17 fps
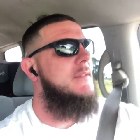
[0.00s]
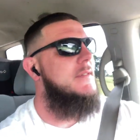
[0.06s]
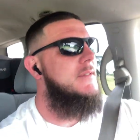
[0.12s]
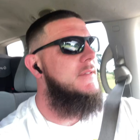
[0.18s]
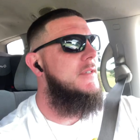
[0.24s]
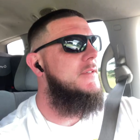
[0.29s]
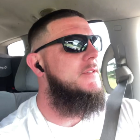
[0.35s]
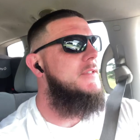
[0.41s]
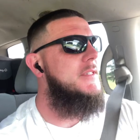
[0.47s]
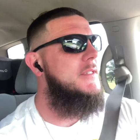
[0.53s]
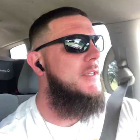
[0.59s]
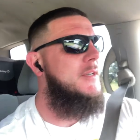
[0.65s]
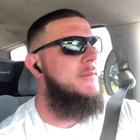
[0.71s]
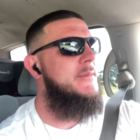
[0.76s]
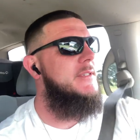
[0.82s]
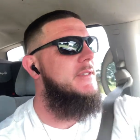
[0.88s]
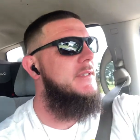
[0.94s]
So she
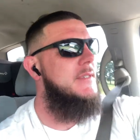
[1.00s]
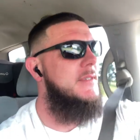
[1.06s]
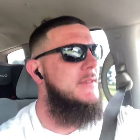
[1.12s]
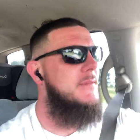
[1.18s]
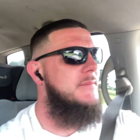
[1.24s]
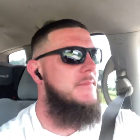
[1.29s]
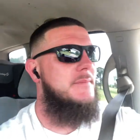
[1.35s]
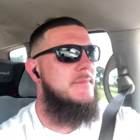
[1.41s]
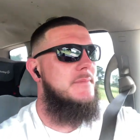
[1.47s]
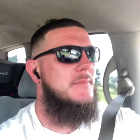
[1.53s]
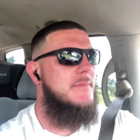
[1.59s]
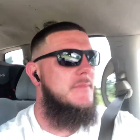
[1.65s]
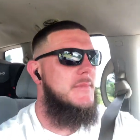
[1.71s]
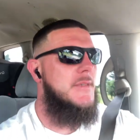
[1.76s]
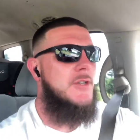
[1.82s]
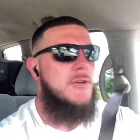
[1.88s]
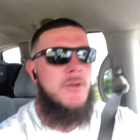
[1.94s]
told me she had
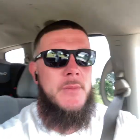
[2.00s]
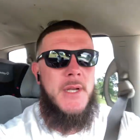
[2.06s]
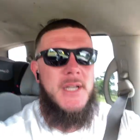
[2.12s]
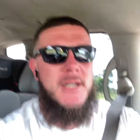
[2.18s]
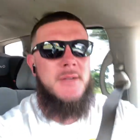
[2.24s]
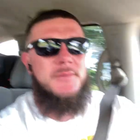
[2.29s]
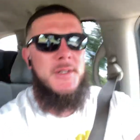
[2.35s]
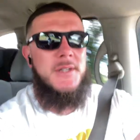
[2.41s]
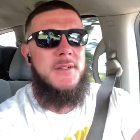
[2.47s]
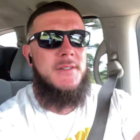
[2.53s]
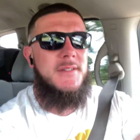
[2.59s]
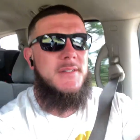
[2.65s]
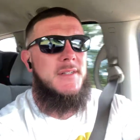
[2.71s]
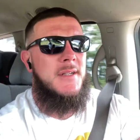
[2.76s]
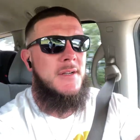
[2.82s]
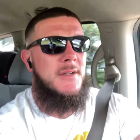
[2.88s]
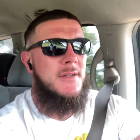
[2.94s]
gone back up there to
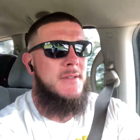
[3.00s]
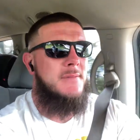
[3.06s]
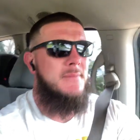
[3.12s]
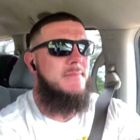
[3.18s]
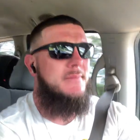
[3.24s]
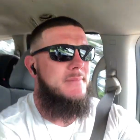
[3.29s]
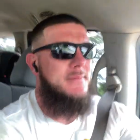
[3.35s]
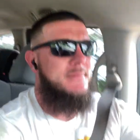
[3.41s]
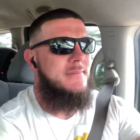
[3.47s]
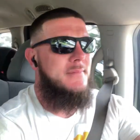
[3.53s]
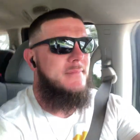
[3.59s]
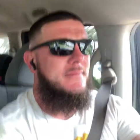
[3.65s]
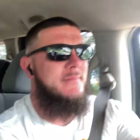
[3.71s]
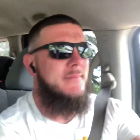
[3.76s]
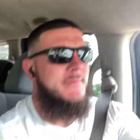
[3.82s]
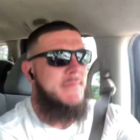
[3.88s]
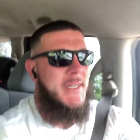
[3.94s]
see her
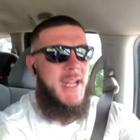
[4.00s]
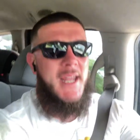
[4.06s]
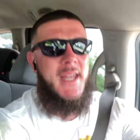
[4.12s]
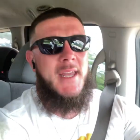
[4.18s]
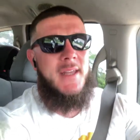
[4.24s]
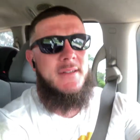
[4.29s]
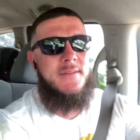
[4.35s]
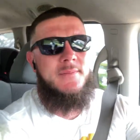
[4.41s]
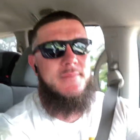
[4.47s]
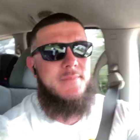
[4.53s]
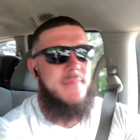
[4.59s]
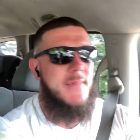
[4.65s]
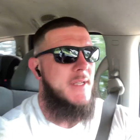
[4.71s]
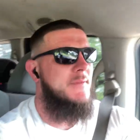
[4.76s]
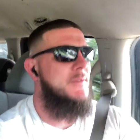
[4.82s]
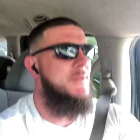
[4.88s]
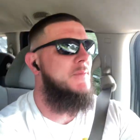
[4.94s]
dad
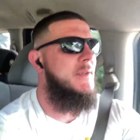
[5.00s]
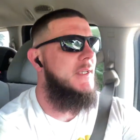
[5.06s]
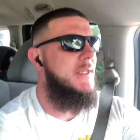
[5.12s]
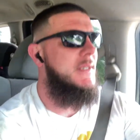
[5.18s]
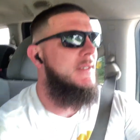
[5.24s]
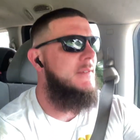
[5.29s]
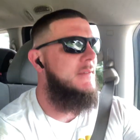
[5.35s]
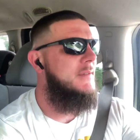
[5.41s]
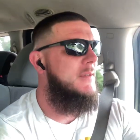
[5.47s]
every weekend.